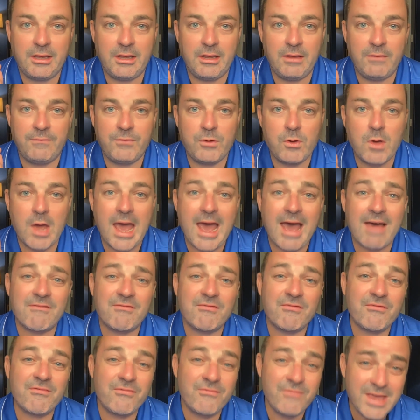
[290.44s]
if you
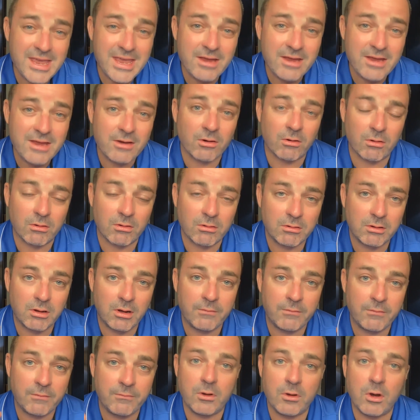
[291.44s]
have fear
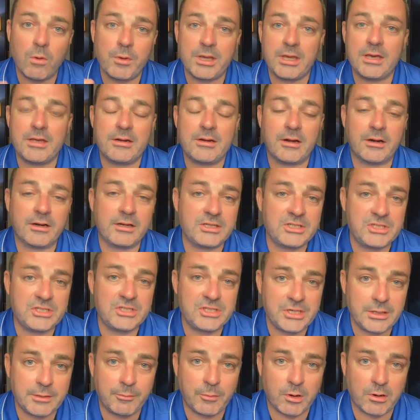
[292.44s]
of going in on a
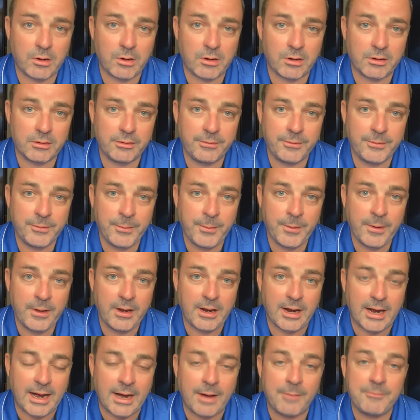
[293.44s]
GMR,
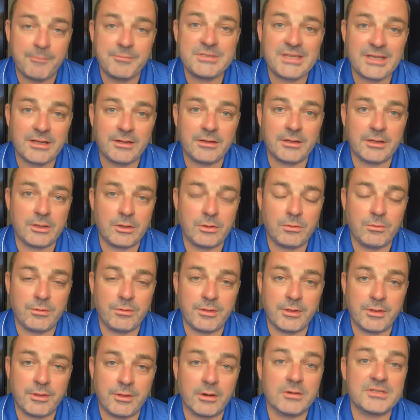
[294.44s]
I'm telling you,
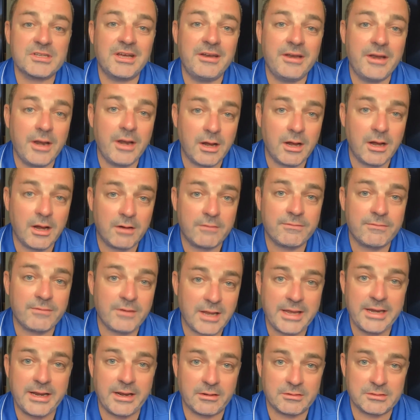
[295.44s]
there's enough
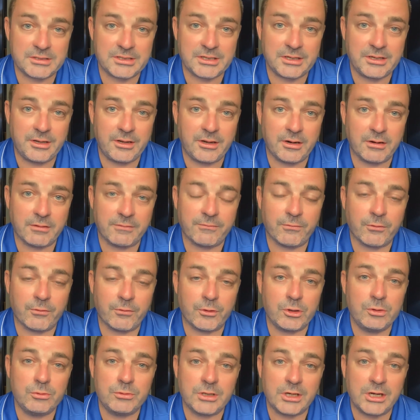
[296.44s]
laydowns in there for
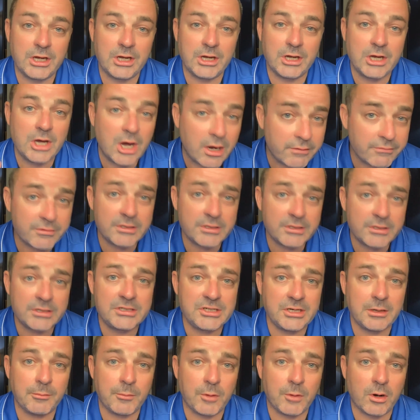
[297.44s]
you to cover the
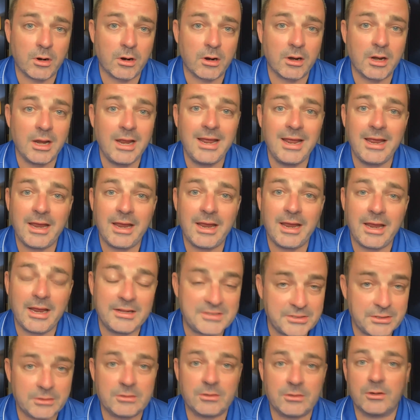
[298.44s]
GMR and
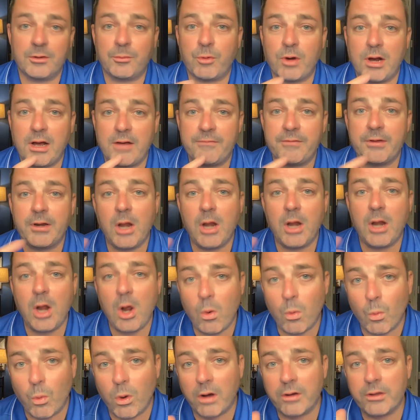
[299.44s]
still turn a profit
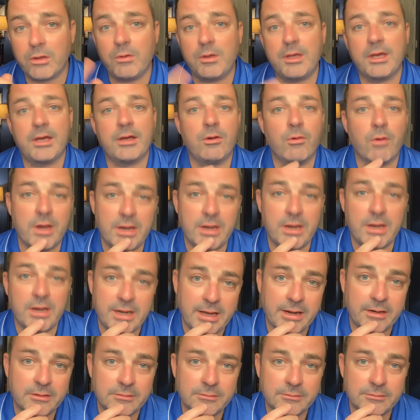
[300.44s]
while you get great
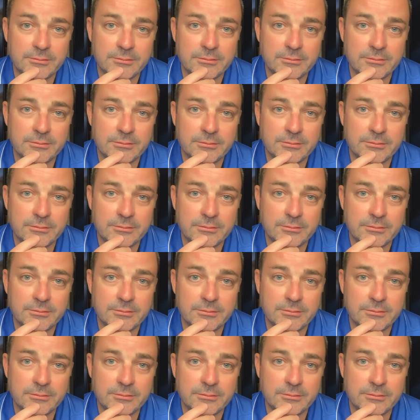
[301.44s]
at it.